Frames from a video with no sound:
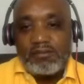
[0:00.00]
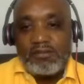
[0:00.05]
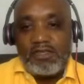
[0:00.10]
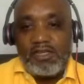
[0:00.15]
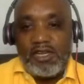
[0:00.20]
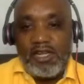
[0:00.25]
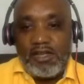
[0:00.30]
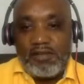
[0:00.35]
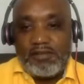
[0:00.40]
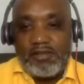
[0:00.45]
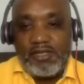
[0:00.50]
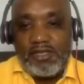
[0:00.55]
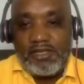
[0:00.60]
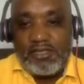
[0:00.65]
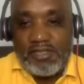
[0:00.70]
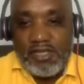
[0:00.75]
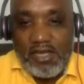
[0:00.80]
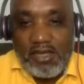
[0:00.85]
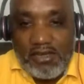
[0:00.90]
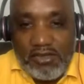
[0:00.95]
You know I mean?
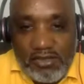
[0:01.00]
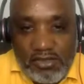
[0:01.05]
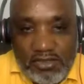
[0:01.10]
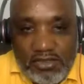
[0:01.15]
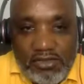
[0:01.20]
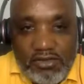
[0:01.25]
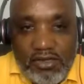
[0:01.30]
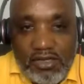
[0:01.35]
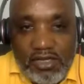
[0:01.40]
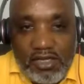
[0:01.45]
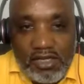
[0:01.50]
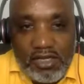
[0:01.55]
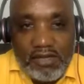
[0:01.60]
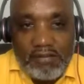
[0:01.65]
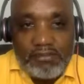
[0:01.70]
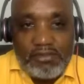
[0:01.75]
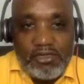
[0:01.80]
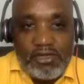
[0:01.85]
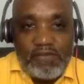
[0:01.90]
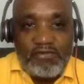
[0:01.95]
It's a good look and
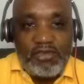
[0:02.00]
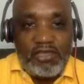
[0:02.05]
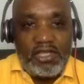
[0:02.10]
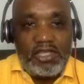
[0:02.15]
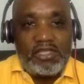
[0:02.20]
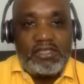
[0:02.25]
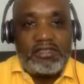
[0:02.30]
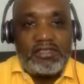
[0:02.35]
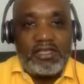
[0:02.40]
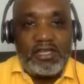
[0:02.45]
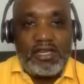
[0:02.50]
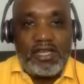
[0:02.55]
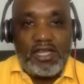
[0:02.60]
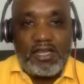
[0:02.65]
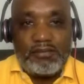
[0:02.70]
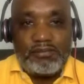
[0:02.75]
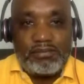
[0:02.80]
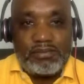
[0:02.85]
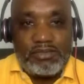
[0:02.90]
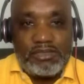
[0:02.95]
I'm loving it and
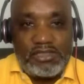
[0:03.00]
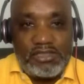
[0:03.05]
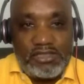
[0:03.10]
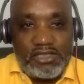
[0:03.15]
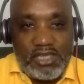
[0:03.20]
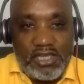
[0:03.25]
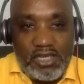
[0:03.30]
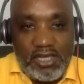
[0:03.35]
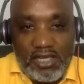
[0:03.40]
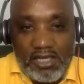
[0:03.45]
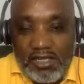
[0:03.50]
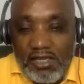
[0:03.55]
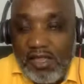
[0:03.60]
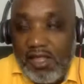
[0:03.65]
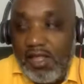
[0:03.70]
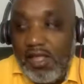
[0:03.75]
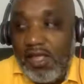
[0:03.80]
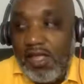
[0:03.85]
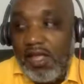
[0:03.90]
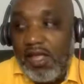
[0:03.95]
I appreciate it.
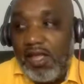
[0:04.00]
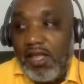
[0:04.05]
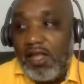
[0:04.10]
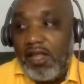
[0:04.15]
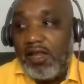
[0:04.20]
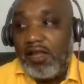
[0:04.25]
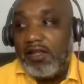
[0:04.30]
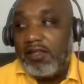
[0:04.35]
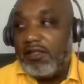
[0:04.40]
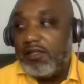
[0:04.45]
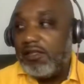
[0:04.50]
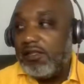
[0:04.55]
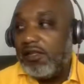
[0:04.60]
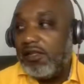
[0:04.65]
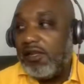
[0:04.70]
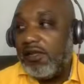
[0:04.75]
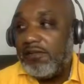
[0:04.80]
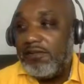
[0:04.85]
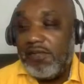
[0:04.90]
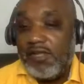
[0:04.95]
And you
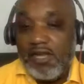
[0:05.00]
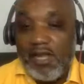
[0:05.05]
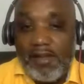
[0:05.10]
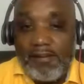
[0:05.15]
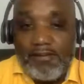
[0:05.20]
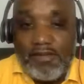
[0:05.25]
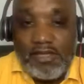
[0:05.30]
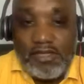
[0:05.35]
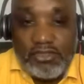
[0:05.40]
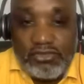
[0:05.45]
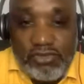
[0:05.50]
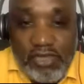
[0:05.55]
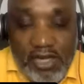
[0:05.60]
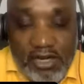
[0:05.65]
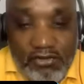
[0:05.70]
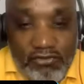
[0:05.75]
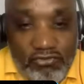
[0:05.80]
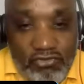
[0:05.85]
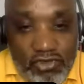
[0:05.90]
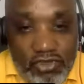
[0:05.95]
know I mean, I'm gonna try
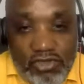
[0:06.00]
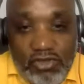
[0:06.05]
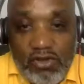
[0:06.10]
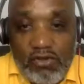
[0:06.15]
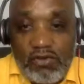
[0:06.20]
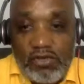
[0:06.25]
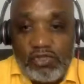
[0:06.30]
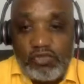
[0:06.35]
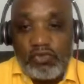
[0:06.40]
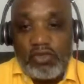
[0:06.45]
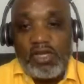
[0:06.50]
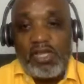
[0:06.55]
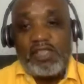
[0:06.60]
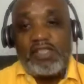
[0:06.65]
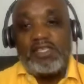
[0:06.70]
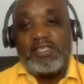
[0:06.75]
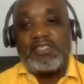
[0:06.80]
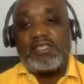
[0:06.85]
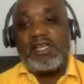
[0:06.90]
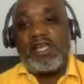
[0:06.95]
to figure out which one of
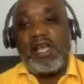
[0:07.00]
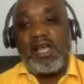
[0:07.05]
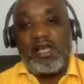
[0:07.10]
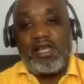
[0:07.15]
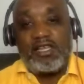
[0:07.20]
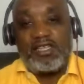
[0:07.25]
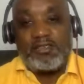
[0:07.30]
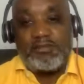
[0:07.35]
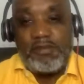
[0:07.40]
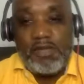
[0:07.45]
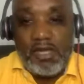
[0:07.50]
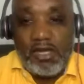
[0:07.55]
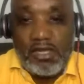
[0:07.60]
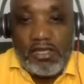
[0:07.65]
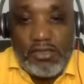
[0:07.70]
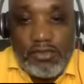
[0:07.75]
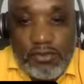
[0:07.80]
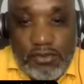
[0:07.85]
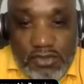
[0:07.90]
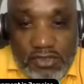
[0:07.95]
these cacas I'm gonna
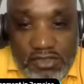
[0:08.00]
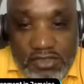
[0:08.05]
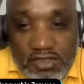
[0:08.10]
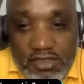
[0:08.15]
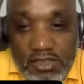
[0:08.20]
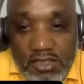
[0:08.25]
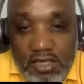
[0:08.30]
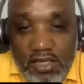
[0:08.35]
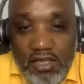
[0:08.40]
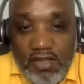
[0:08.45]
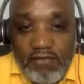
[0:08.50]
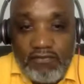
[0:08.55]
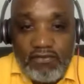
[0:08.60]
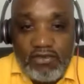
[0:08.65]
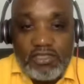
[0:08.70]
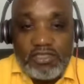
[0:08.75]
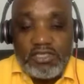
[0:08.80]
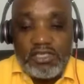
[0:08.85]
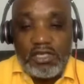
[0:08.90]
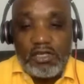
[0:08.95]
use
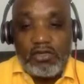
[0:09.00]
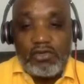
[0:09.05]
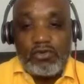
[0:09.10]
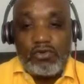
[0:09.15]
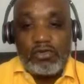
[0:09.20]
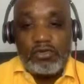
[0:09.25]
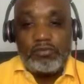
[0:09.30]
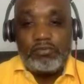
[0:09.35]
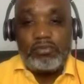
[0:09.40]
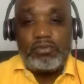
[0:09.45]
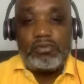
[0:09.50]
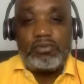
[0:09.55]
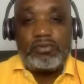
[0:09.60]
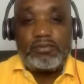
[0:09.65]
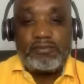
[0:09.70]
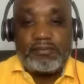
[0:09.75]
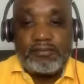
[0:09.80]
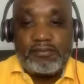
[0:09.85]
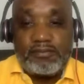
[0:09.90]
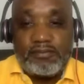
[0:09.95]
for sell good
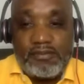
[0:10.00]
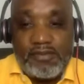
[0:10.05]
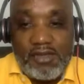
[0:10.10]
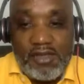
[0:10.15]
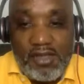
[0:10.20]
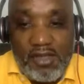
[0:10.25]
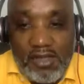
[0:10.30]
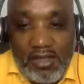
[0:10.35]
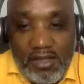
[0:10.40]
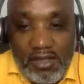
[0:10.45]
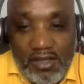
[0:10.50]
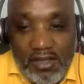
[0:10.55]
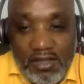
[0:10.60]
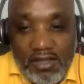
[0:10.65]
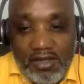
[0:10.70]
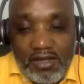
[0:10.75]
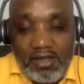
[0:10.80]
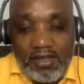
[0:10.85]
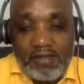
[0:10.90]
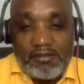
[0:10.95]
poo.
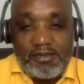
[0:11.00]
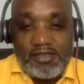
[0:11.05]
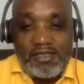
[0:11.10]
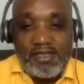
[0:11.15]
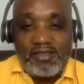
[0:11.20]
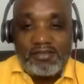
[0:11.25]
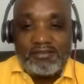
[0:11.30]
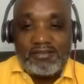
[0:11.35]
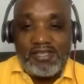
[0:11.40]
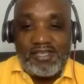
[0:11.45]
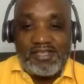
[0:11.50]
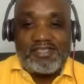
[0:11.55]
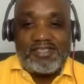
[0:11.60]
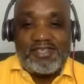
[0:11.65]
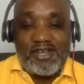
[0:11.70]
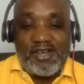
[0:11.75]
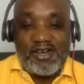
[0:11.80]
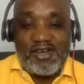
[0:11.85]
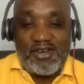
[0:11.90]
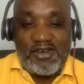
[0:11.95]
You know I mean?
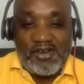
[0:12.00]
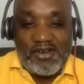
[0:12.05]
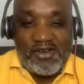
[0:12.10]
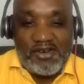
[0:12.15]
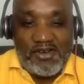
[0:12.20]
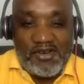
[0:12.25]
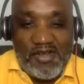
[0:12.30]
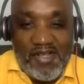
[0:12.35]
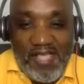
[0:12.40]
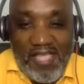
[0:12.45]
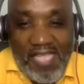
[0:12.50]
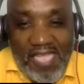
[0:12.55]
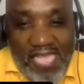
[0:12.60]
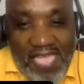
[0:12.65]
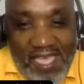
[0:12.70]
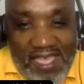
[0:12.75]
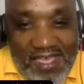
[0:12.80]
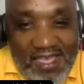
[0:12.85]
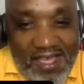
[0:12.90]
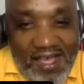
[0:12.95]
So
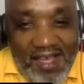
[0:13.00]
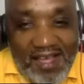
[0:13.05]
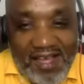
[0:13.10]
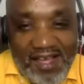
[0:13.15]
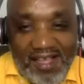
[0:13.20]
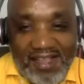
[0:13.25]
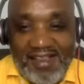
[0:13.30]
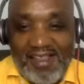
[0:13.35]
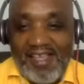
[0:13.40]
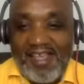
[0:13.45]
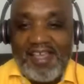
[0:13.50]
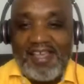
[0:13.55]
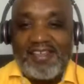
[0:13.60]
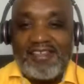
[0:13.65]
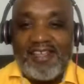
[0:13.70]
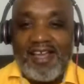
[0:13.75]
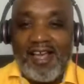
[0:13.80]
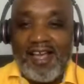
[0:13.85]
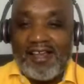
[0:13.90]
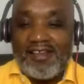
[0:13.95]
y'all
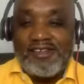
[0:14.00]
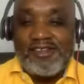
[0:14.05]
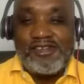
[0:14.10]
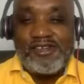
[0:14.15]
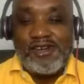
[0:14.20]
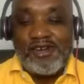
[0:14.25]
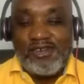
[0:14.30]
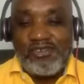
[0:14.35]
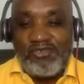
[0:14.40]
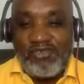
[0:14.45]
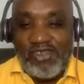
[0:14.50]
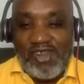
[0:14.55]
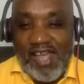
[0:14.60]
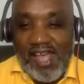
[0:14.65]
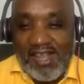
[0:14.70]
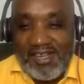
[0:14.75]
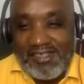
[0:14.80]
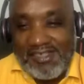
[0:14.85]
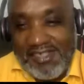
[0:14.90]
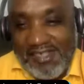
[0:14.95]
y'all look out for
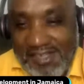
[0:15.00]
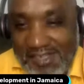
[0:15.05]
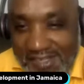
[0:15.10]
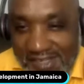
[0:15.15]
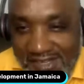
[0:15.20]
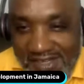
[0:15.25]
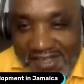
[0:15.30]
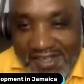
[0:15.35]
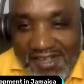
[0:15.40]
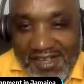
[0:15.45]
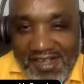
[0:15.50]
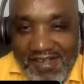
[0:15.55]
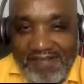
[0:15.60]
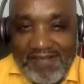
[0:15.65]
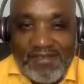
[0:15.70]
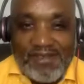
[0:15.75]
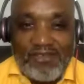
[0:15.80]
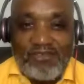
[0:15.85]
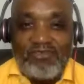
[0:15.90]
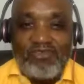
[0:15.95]
that.
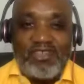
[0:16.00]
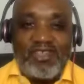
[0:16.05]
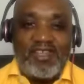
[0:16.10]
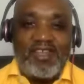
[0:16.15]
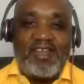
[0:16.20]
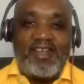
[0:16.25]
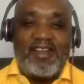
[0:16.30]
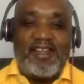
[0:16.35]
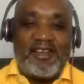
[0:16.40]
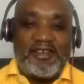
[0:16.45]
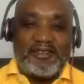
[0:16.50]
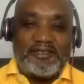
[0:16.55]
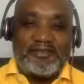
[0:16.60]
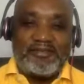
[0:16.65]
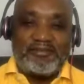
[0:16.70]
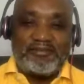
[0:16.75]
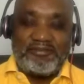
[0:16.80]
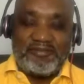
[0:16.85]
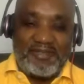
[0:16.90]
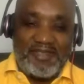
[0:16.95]
I'm gonna figure it out,
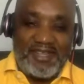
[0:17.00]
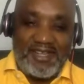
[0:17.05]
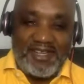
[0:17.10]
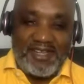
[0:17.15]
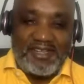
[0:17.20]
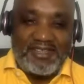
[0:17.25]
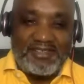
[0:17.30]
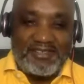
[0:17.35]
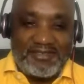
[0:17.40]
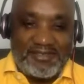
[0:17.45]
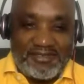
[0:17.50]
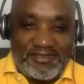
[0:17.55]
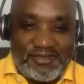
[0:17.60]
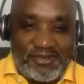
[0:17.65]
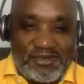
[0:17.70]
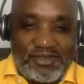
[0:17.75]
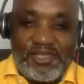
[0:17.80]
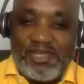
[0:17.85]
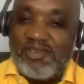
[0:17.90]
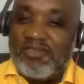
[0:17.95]
you know.
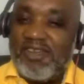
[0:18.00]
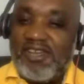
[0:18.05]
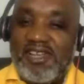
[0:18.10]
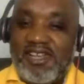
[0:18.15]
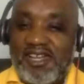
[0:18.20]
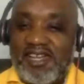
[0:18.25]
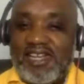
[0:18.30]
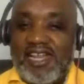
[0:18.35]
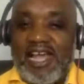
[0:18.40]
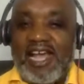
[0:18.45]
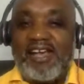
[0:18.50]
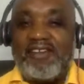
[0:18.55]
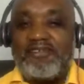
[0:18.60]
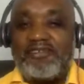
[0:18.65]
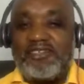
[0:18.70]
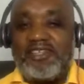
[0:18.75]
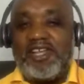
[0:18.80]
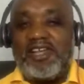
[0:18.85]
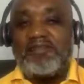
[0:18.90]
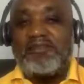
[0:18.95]
Julie over here
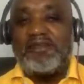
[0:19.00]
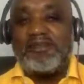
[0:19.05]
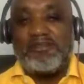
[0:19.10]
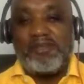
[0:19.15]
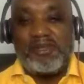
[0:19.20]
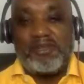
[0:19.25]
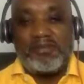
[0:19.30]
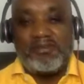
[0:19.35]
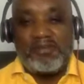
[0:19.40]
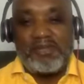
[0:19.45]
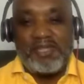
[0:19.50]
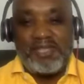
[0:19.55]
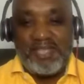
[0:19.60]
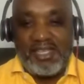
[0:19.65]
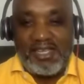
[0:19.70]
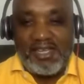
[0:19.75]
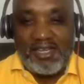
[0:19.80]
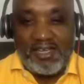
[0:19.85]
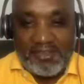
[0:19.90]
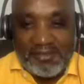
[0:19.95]
laughing at me, but me
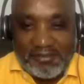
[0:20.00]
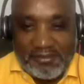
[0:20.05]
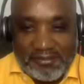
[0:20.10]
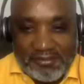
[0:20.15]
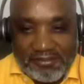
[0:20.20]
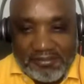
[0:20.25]
don't care.